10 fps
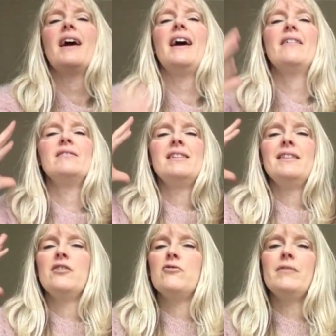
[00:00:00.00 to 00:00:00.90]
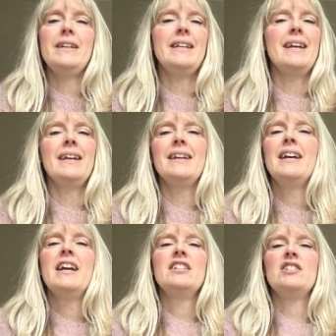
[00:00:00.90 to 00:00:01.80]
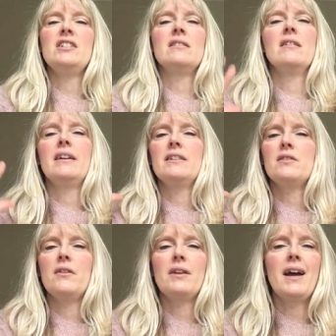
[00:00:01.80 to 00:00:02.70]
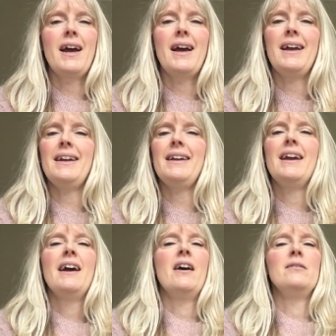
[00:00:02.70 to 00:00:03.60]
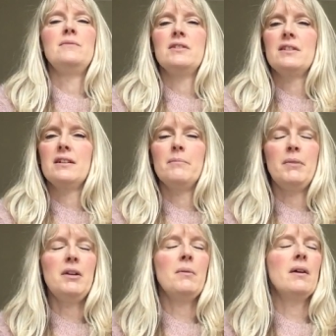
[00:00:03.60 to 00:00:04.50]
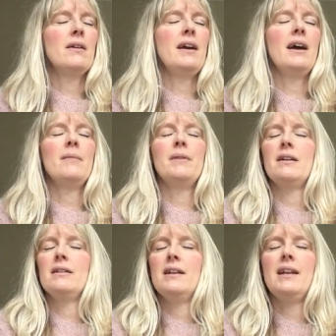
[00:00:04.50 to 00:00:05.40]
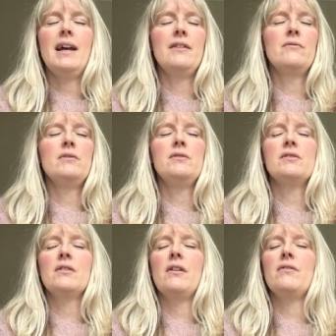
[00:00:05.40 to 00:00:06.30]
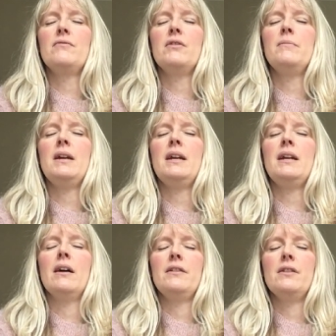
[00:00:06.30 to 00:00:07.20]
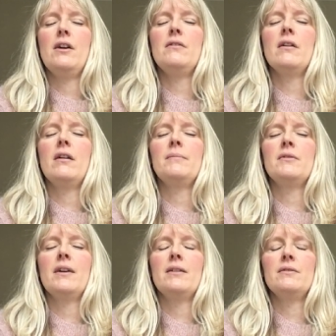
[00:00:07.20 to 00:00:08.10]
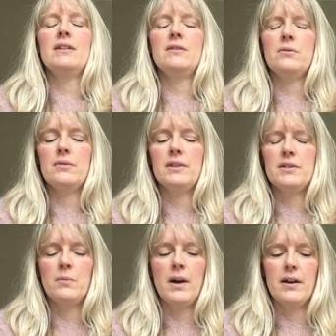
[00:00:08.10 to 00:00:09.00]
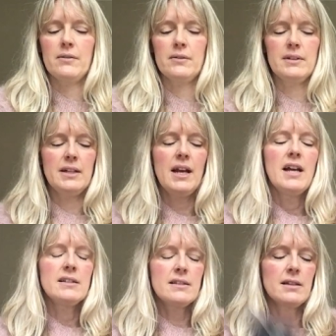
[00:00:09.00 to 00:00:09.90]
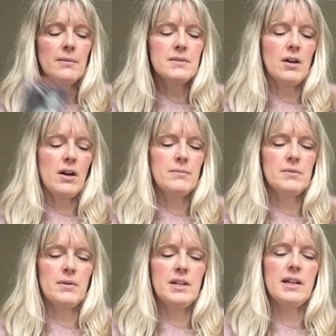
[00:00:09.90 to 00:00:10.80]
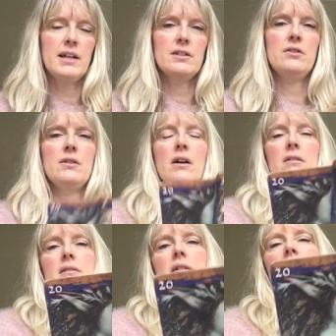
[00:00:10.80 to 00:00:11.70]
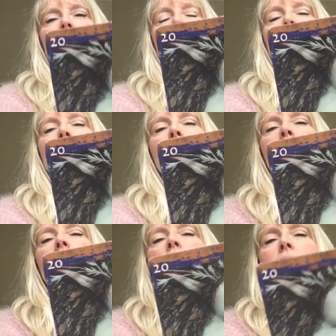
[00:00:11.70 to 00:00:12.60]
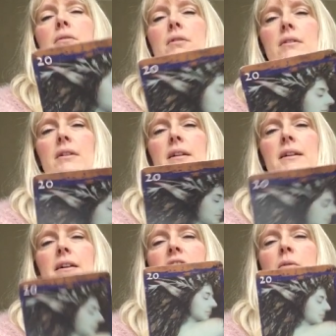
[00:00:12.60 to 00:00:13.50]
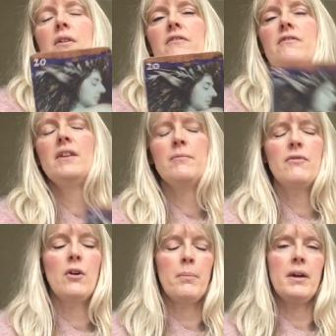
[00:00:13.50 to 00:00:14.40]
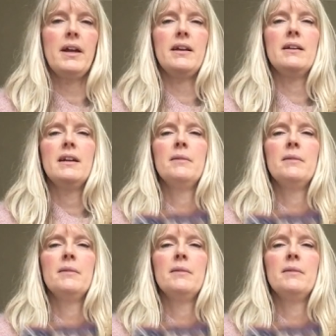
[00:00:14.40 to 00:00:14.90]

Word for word: Her hair is in the greening. She's like, it's okay. I'm just going to be where I am. I'm going to let the roots grow through me. I know that I'm grounded. All is well. Sometimes when you get two cards like this, you are both. You are flip-flopping